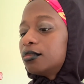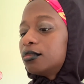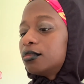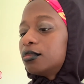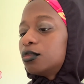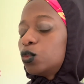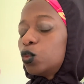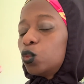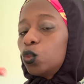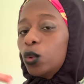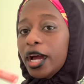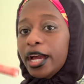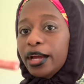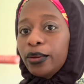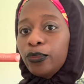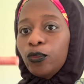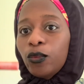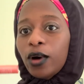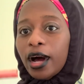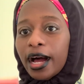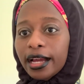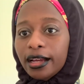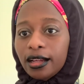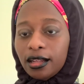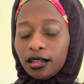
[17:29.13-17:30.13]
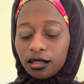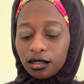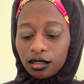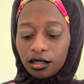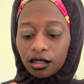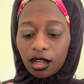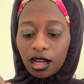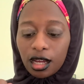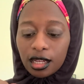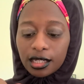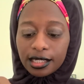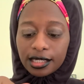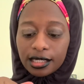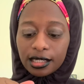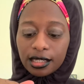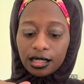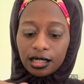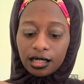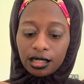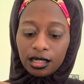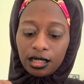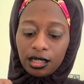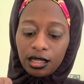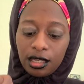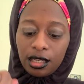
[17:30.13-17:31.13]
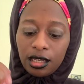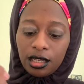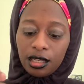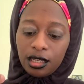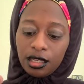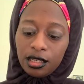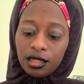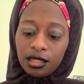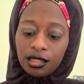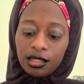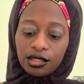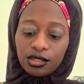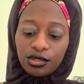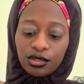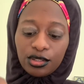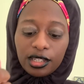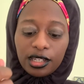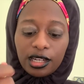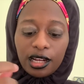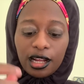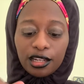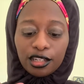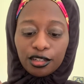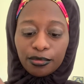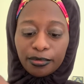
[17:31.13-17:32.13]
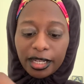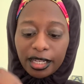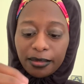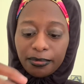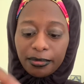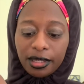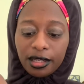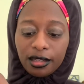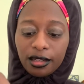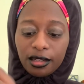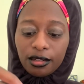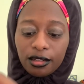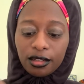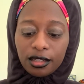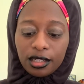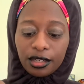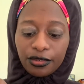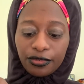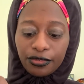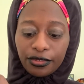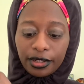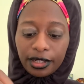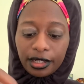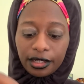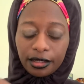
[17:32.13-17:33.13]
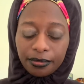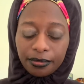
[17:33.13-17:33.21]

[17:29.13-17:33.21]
Wet n Wild gloss. So the color might be a little different.